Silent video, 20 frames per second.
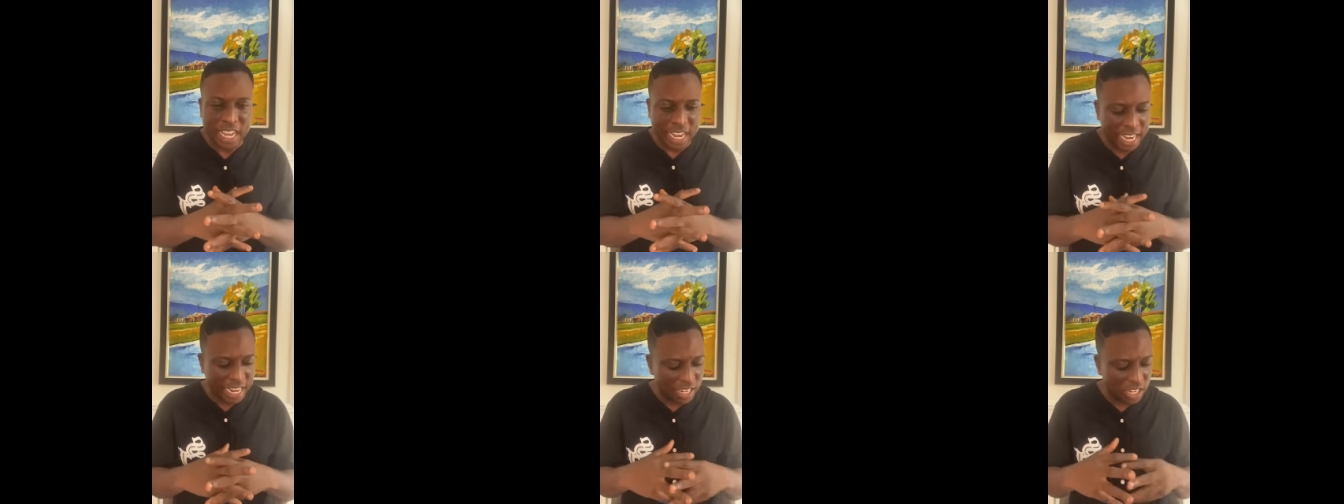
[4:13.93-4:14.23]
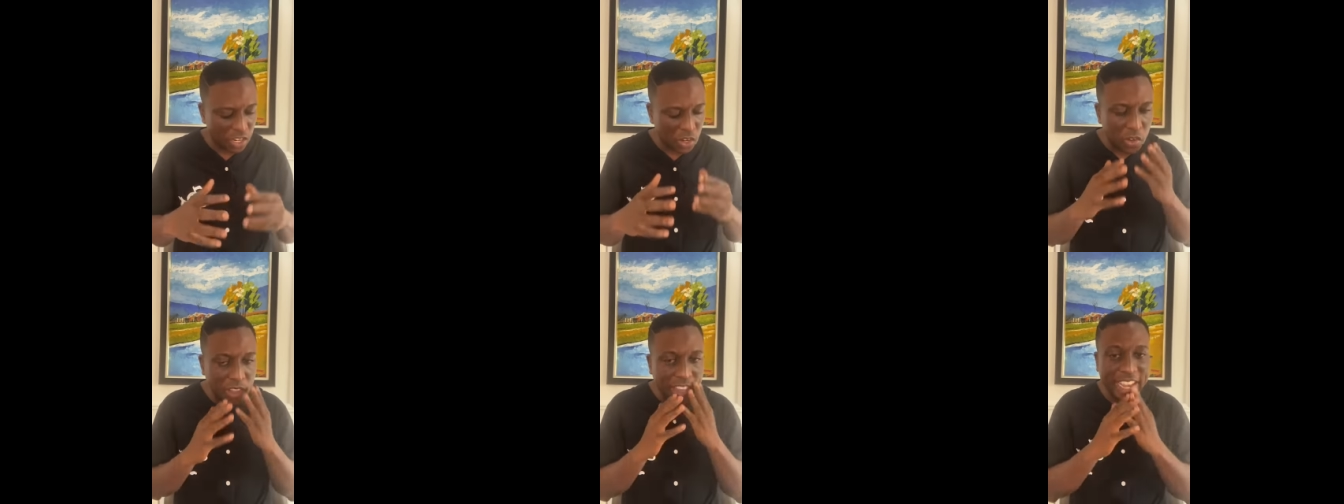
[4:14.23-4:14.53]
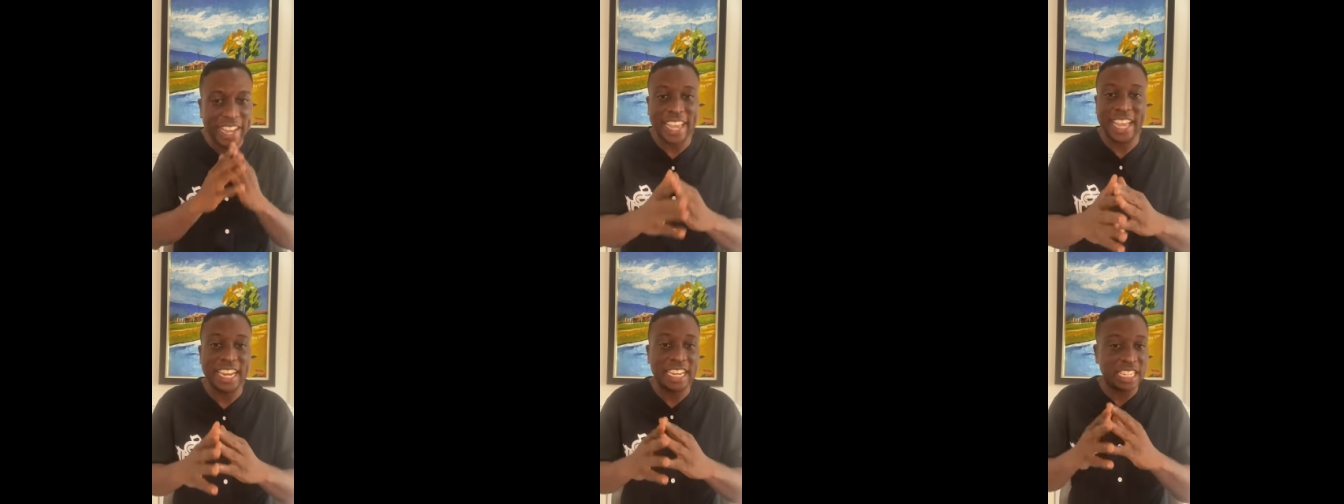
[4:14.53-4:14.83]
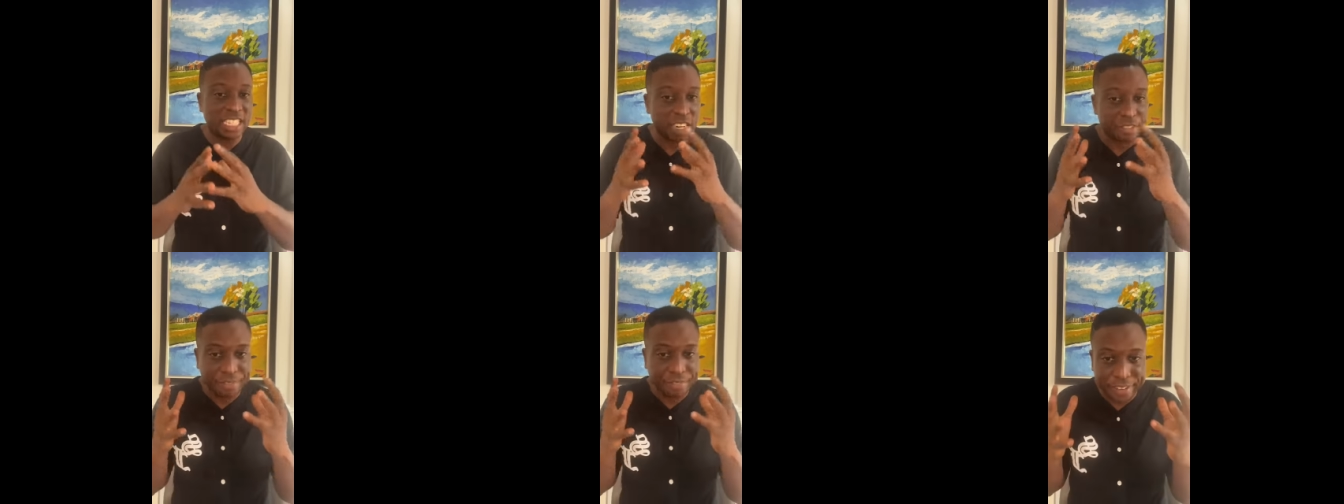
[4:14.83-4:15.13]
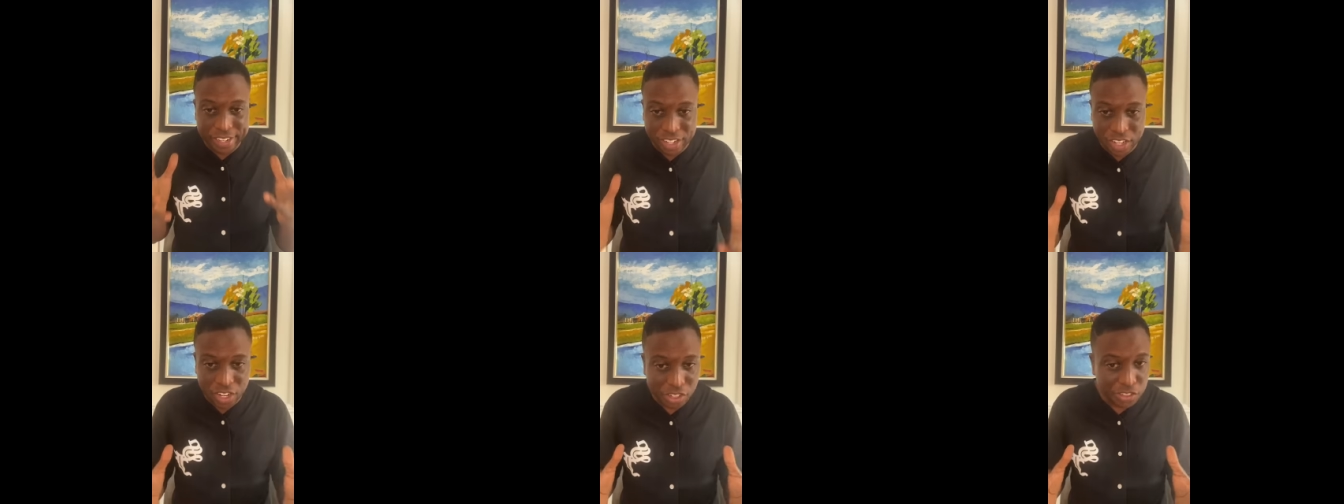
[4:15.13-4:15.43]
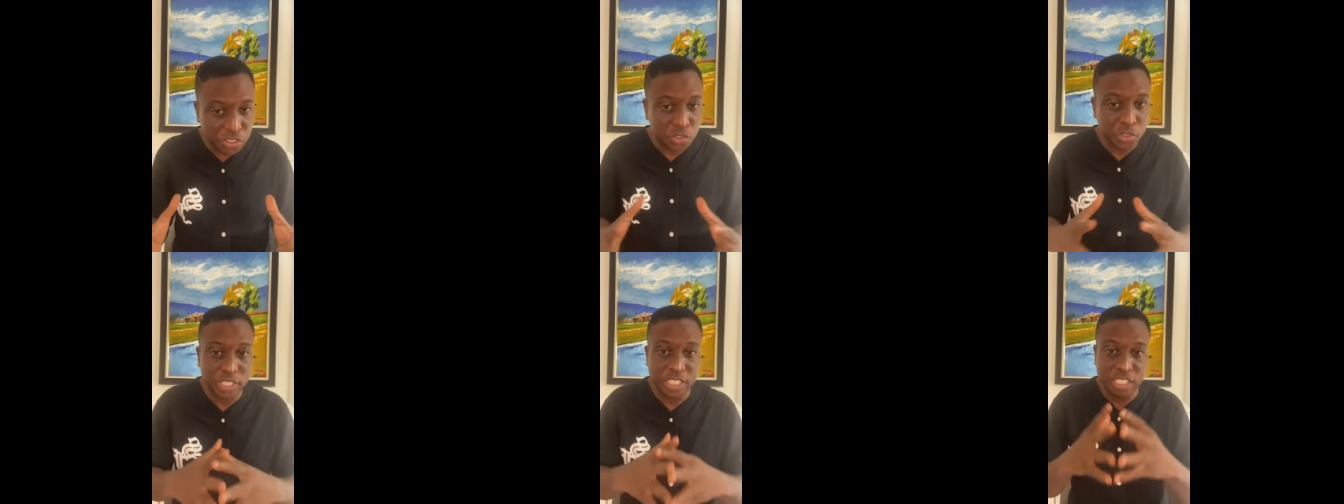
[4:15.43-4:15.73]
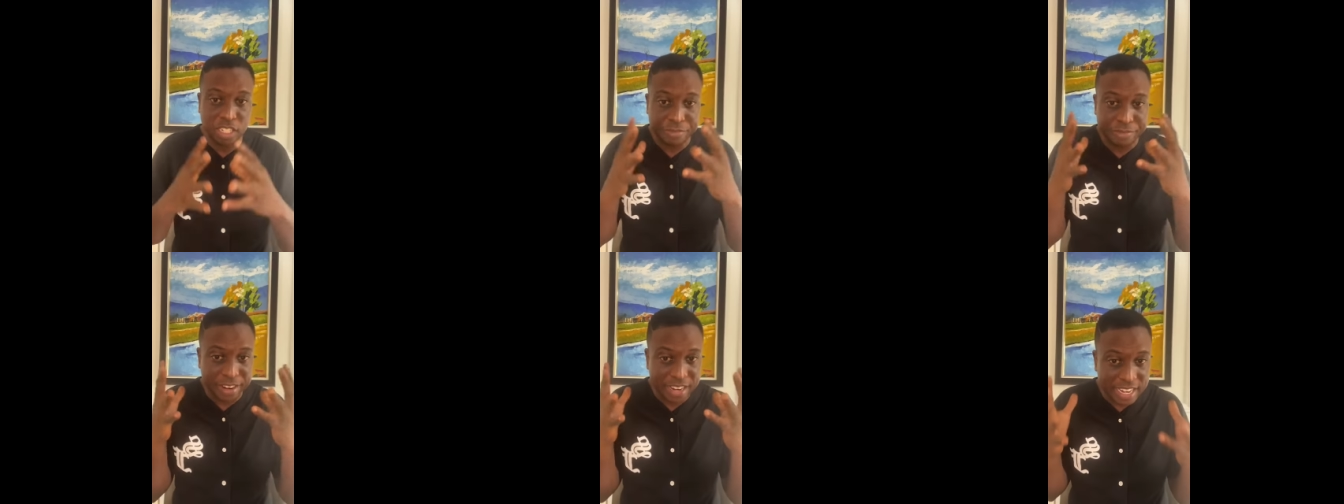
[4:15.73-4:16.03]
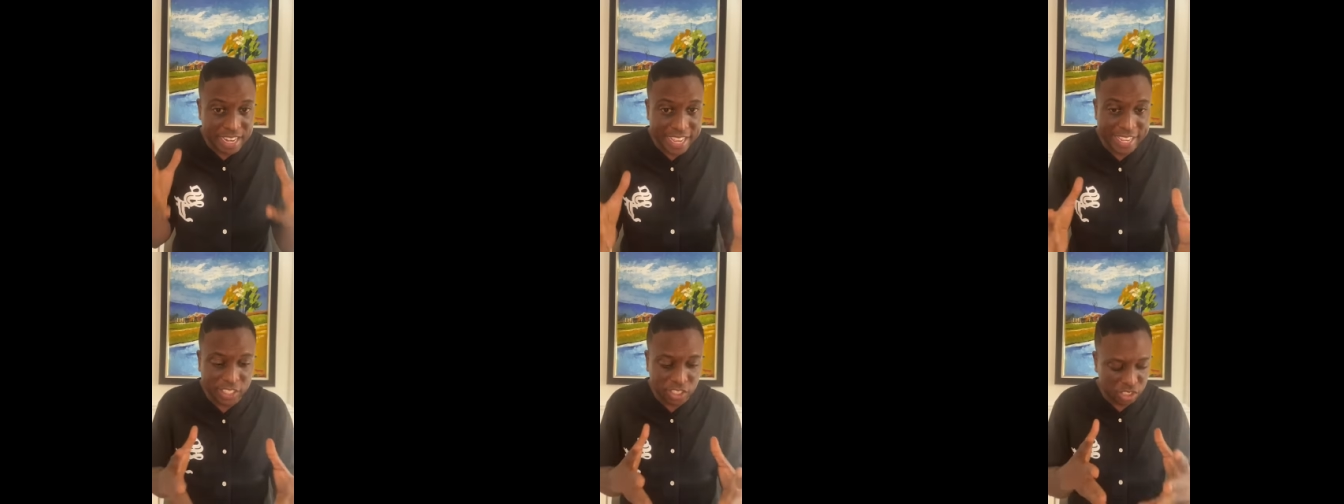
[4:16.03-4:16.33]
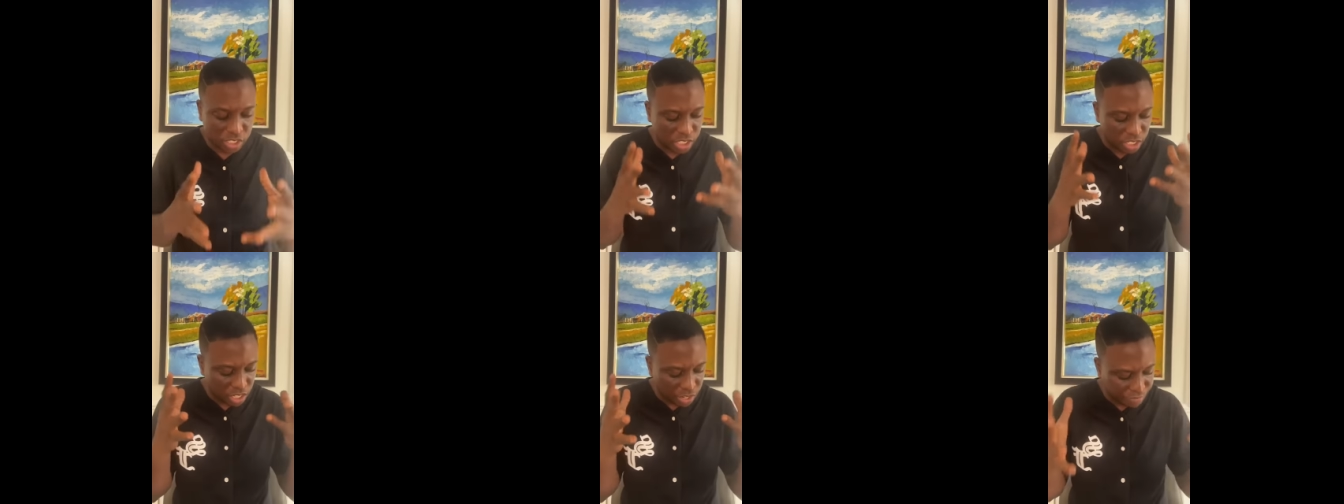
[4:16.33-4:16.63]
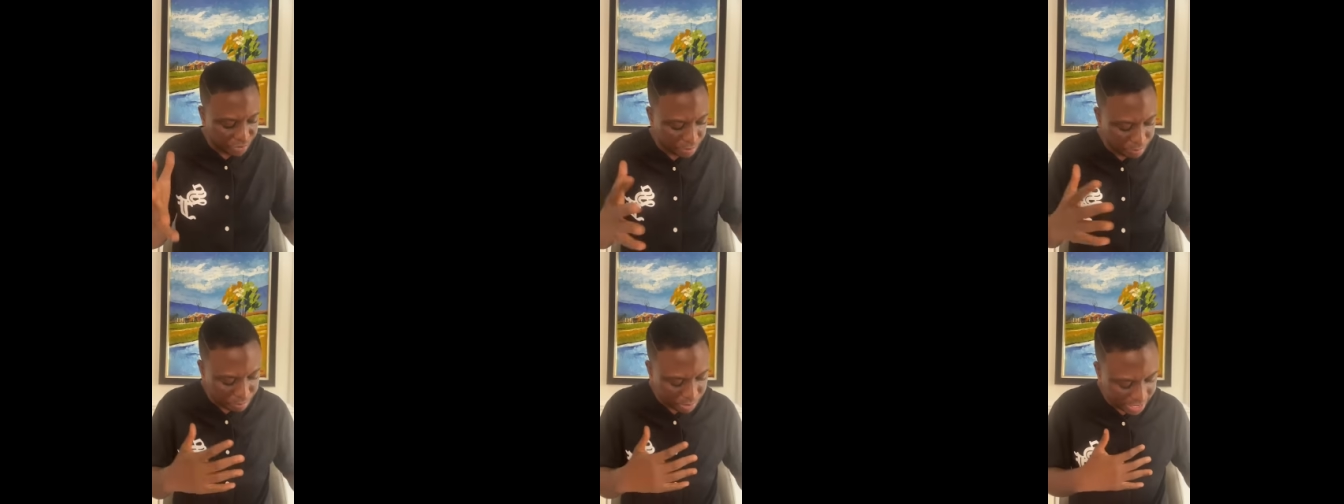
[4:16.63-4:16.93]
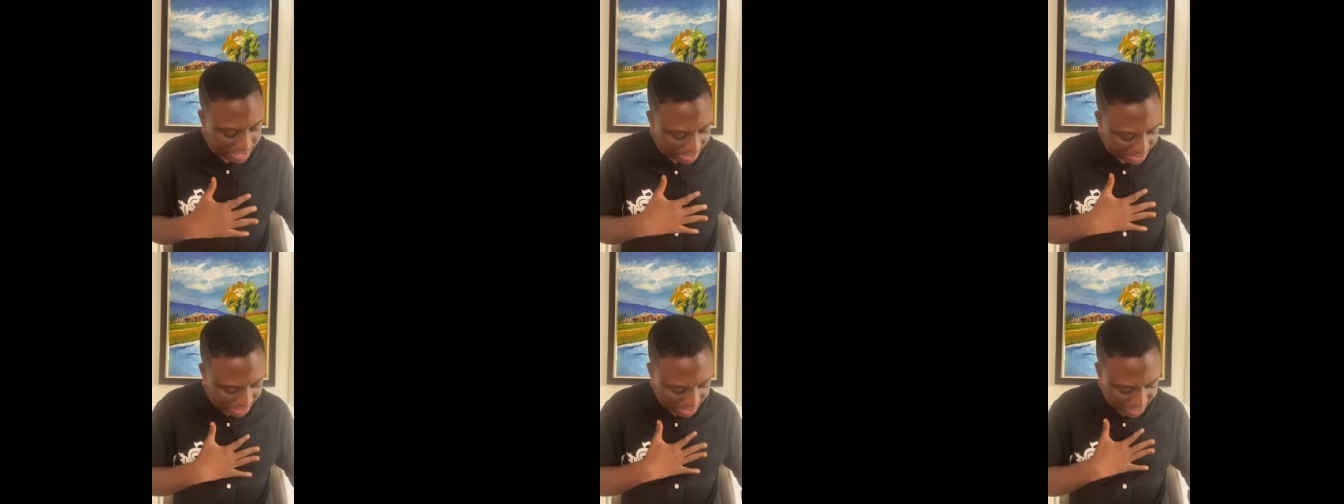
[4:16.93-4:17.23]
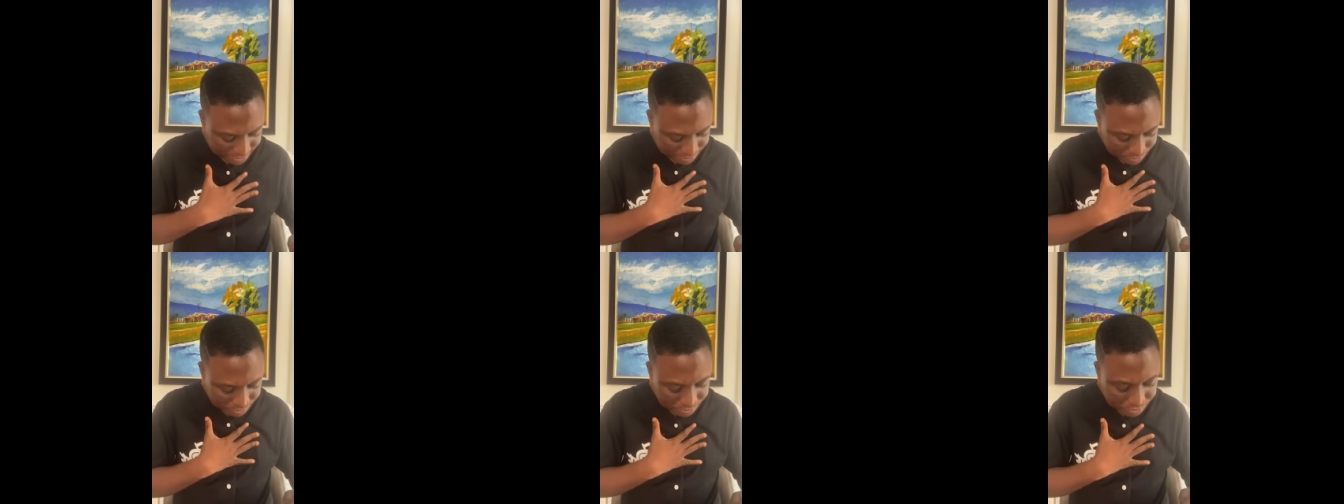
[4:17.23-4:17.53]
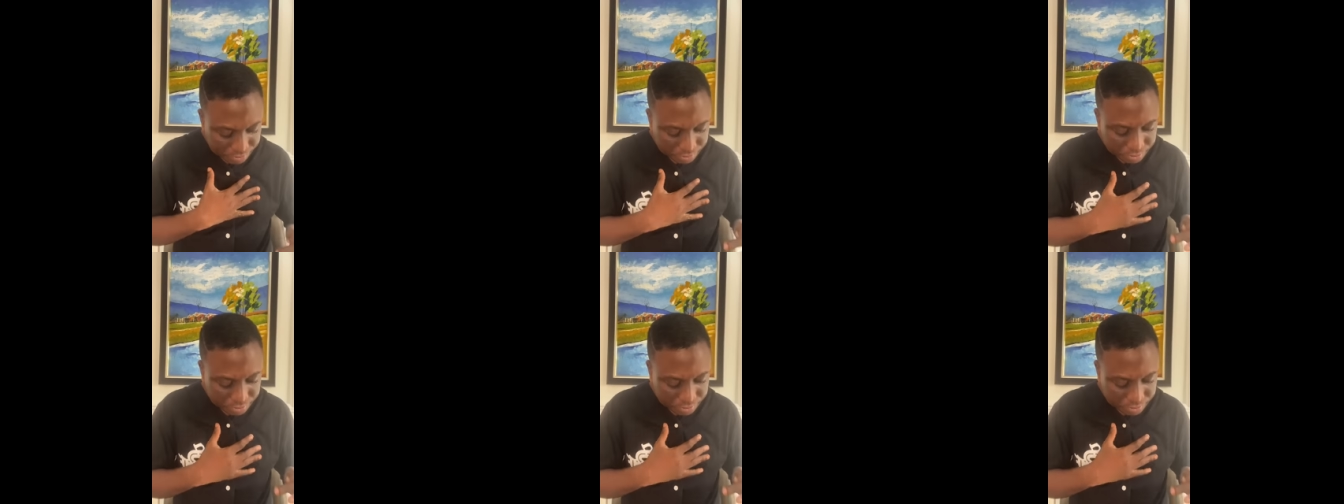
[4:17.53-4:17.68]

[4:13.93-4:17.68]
hallelujah, in different countries, different nations, in different places.